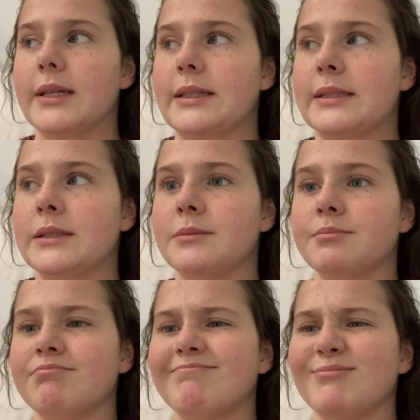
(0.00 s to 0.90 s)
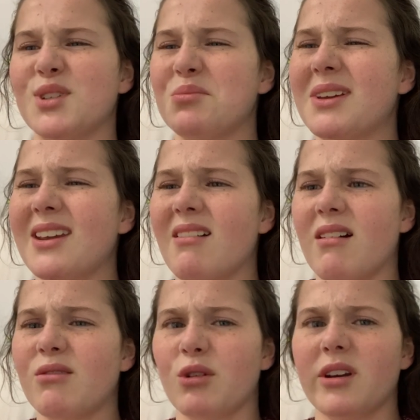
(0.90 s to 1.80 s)
But I'm getting
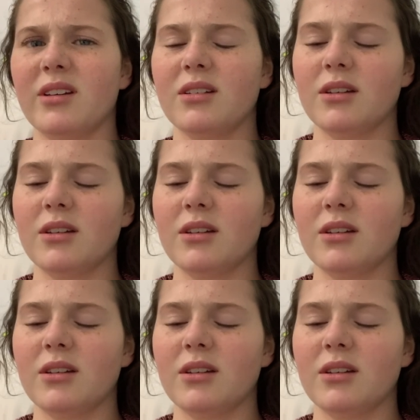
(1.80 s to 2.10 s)
hungry.